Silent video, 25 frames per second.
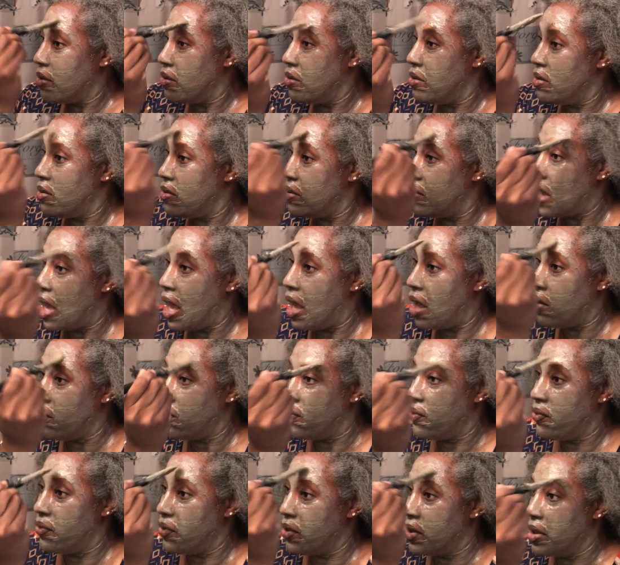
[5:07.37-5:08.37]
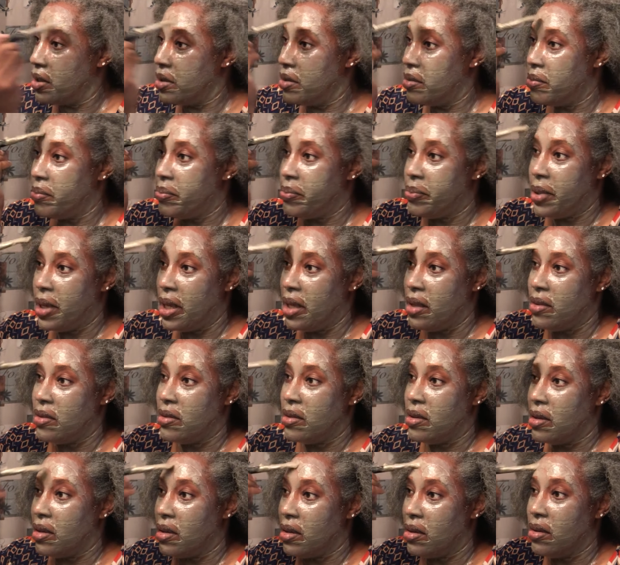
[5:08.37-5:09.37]
Just have fun
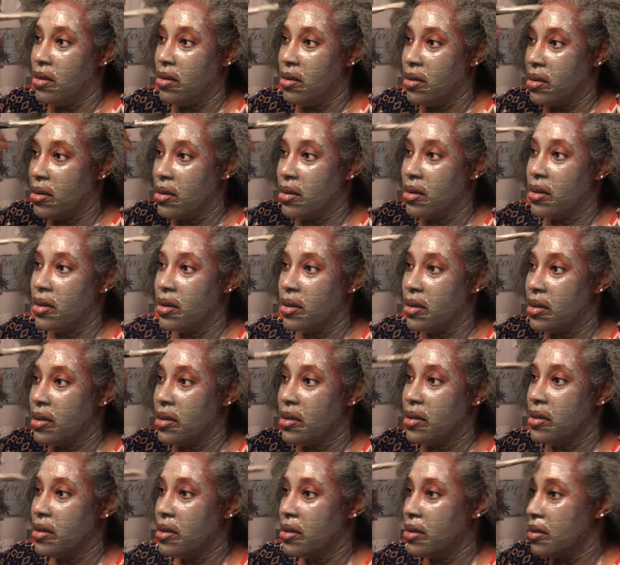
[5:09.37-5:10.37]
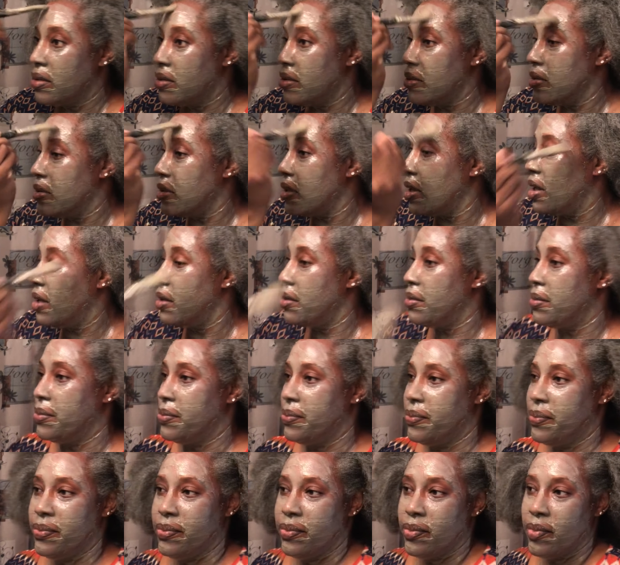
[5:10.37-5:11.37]
painting your skin.
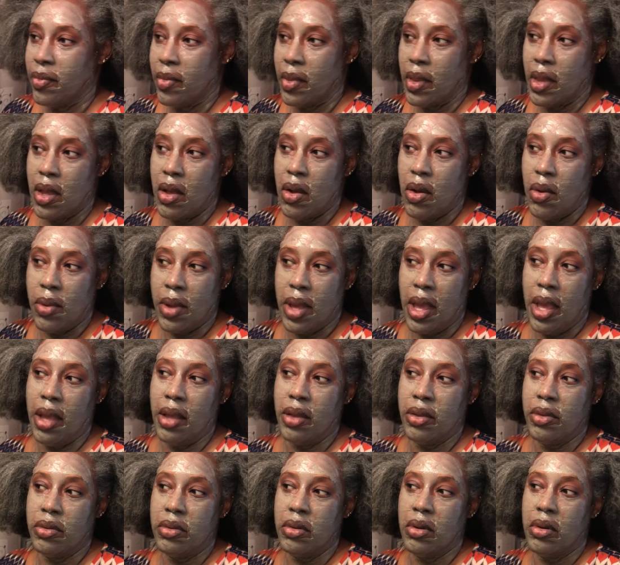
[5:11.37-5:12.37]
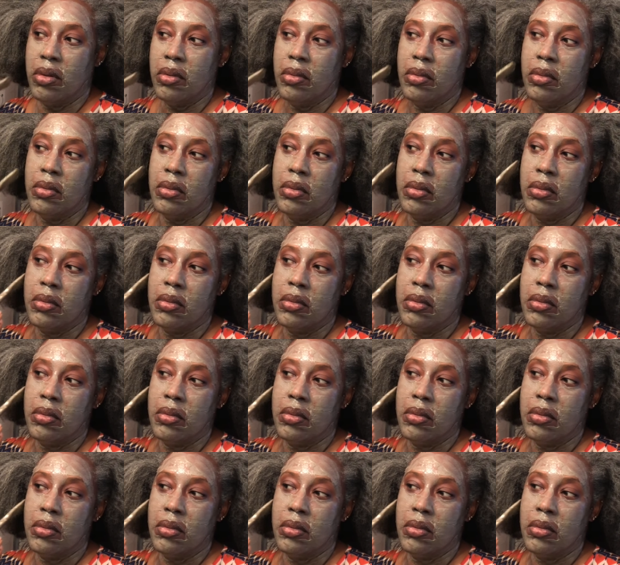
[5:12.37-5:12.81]
Okay, so